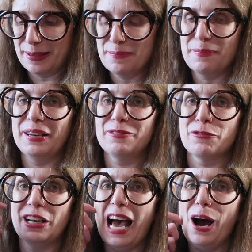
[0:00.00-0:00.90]
them, but
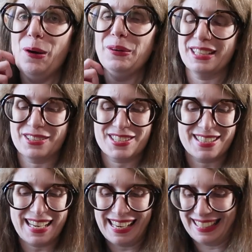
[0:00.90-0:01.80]
for now, they're
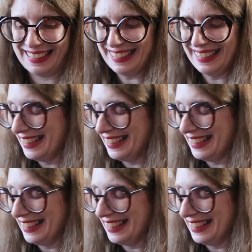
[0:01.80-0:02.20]
staying.